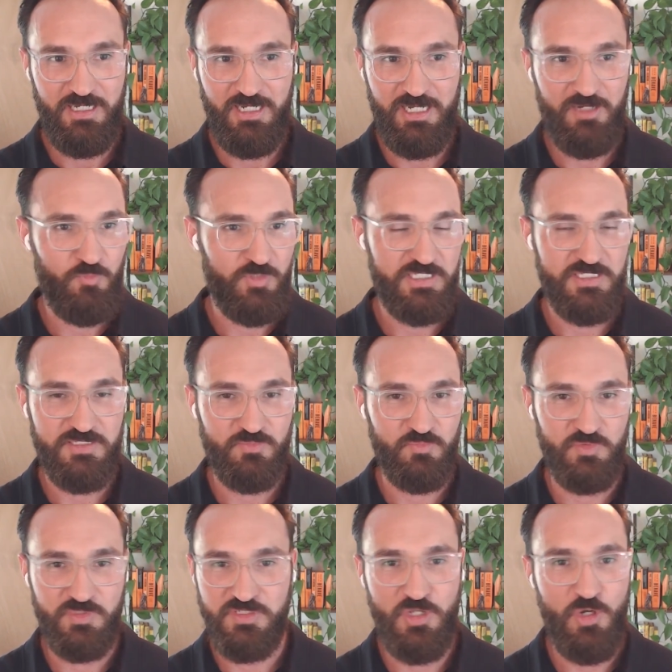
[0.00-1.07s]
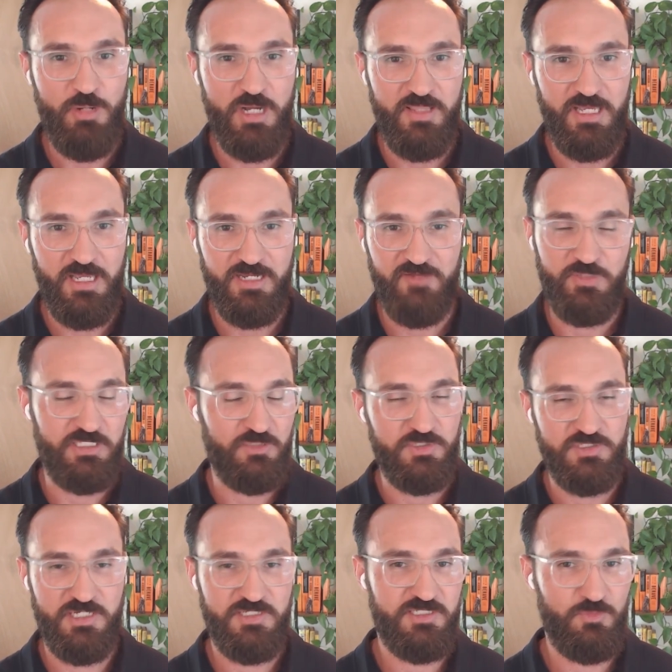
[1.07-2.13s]
and we just go by that. If we need to
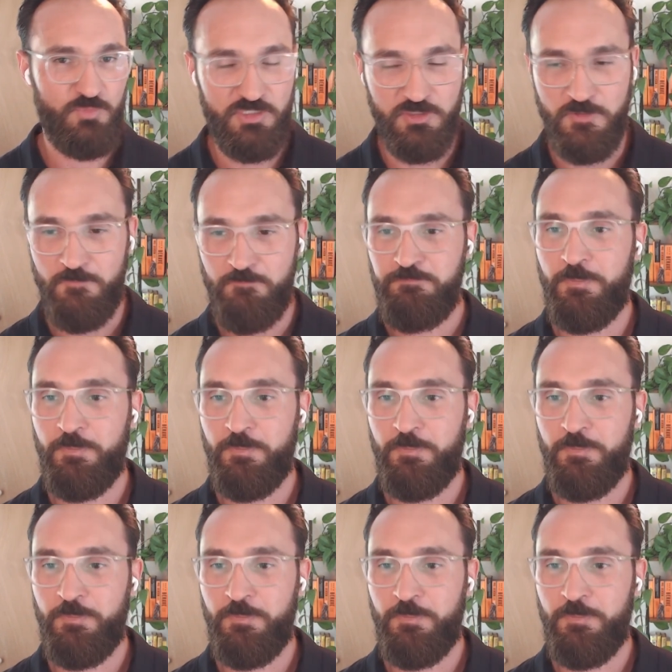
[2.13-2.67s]
adjust it, we do.